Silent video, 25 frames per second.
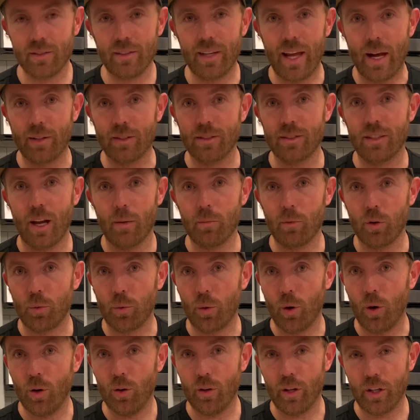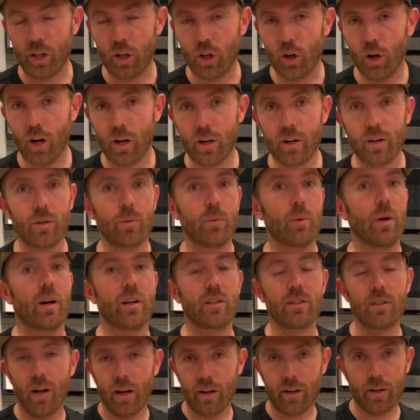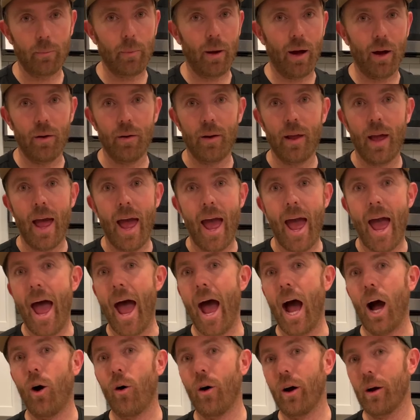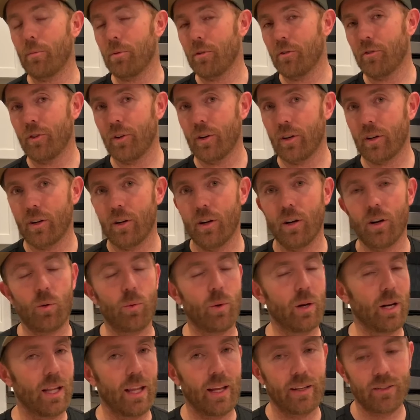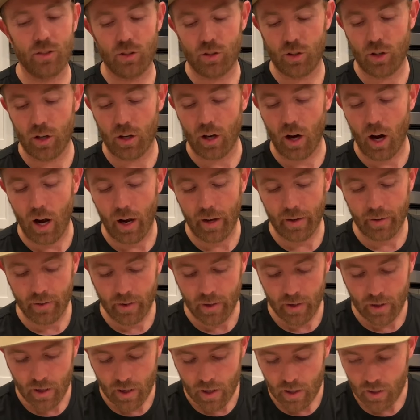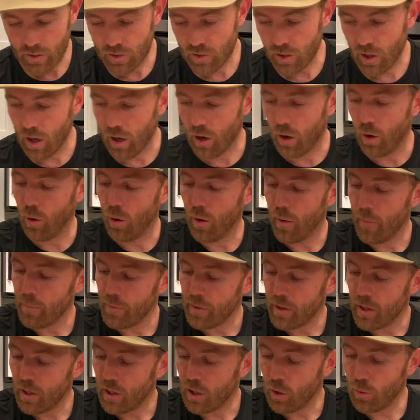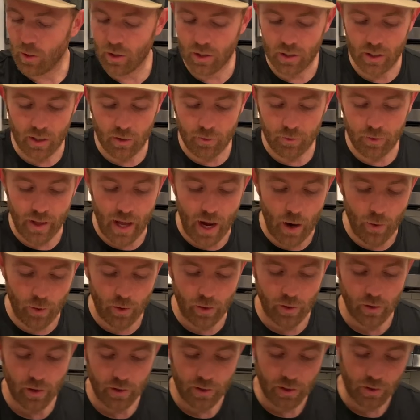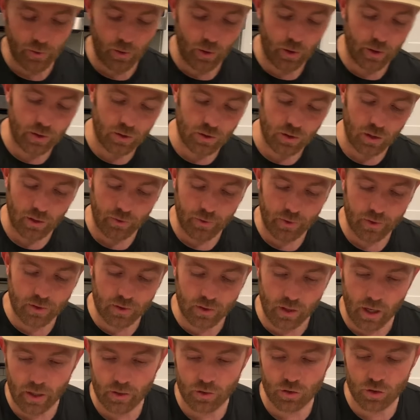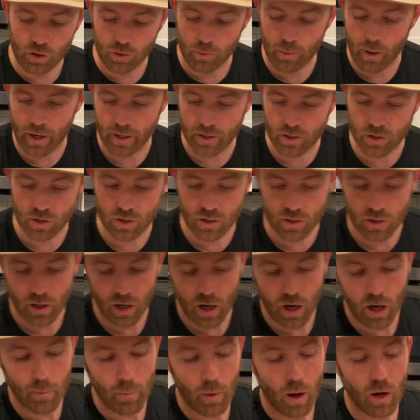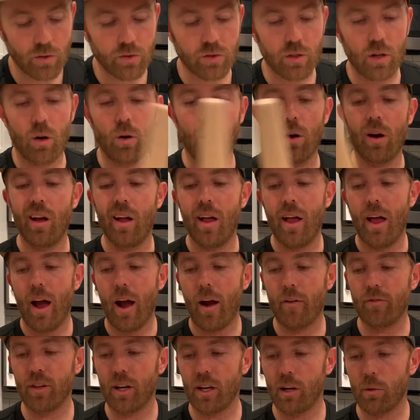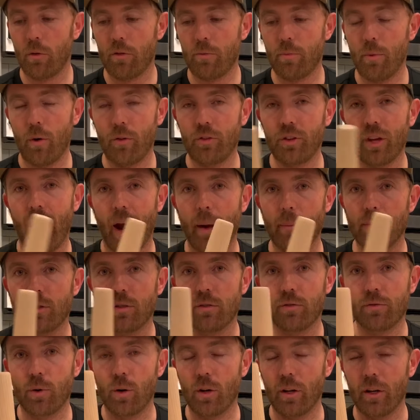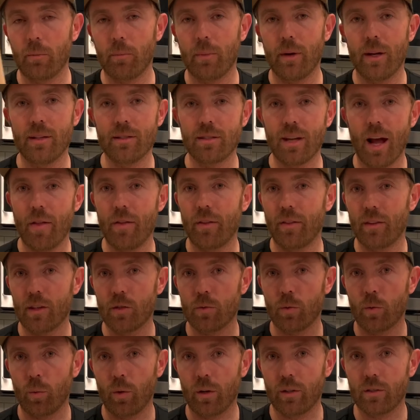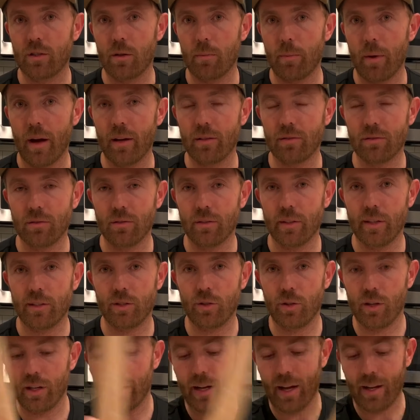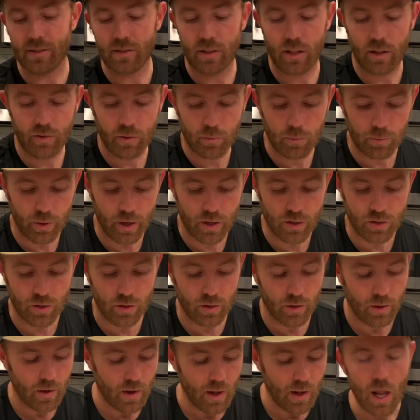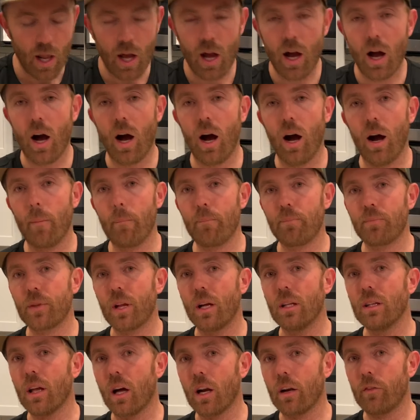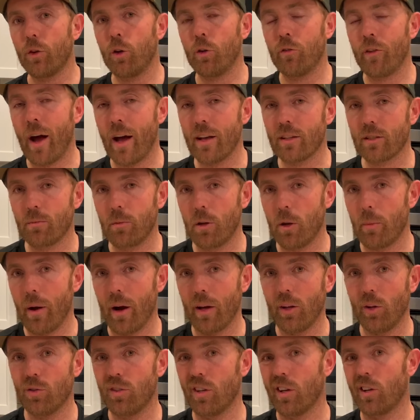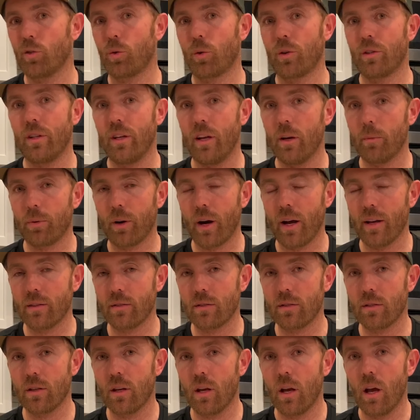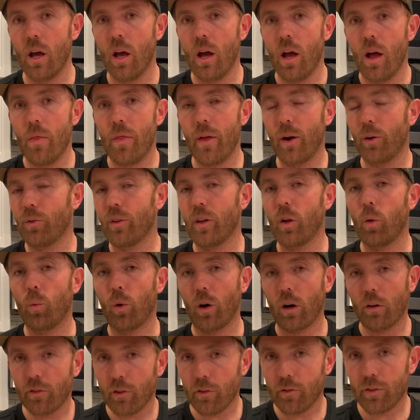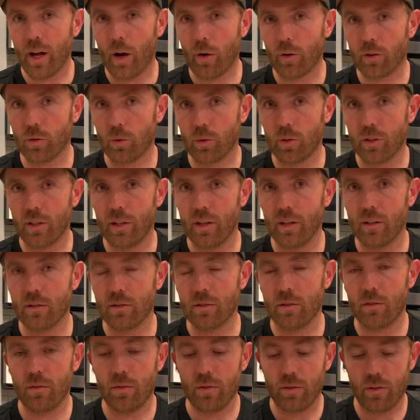Now it's time to roll and cook. We already talked about how I prefer to cook, what I like to cook on. So you want a little flour on your rolling surface, not too much. Also, I've done it with both types of rolling pins. I think this one works the best, unless you get a nice even pressure. A lot of you have asked me about using a tortilla press. They don't really work for flour tortillas.